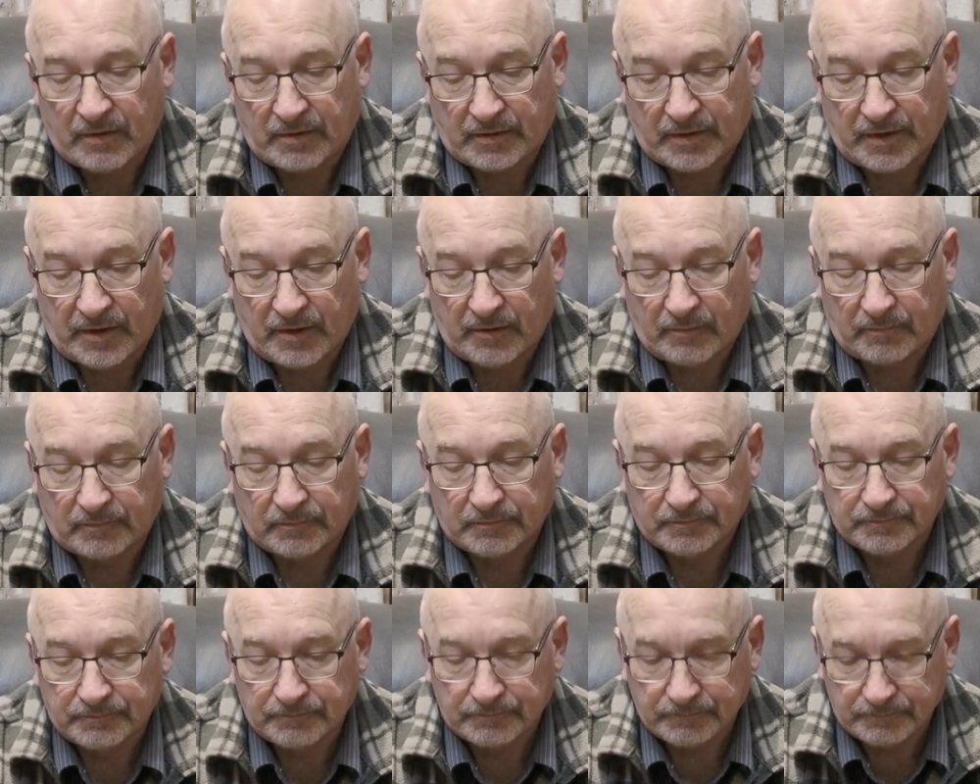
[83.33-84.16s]
Now,
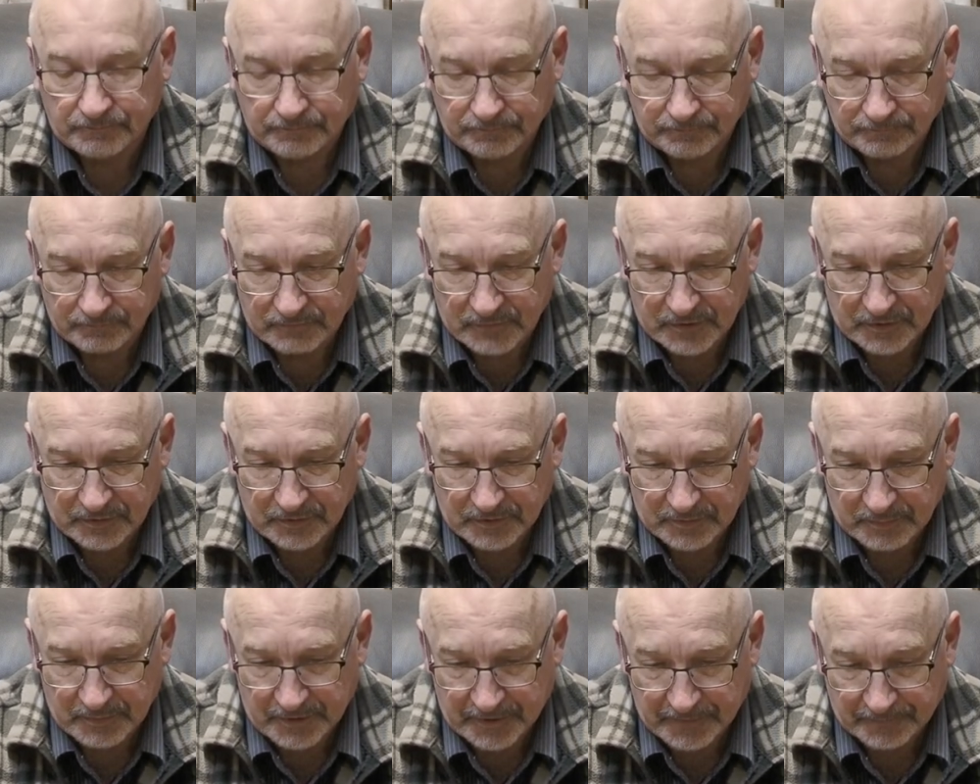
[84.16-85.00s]

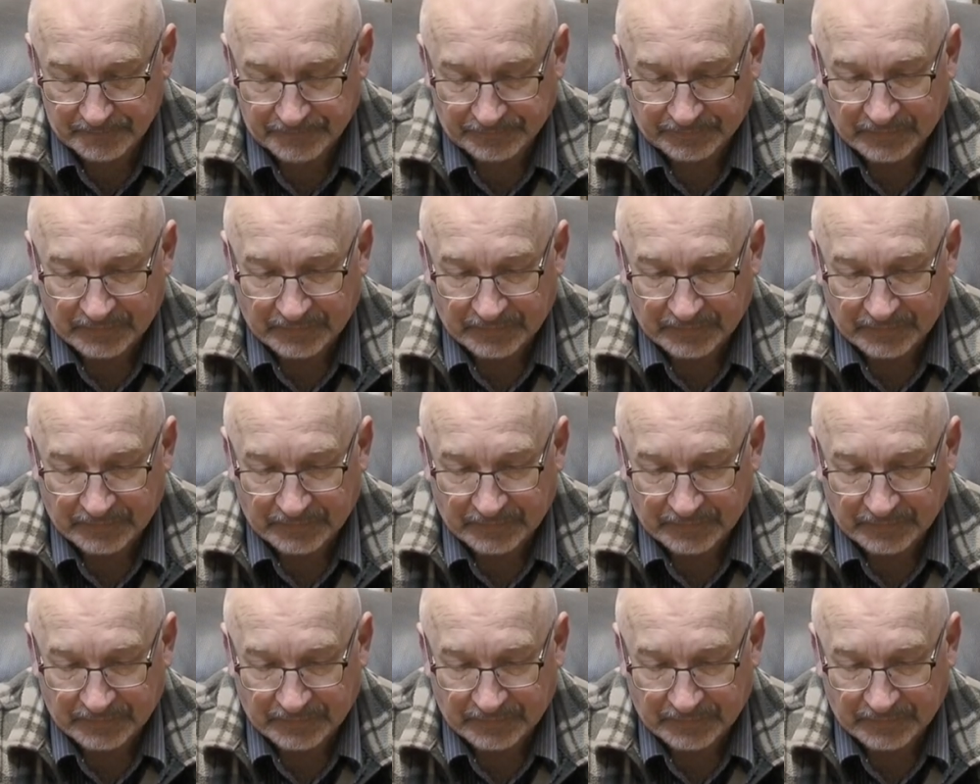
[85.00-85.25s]
excuse me,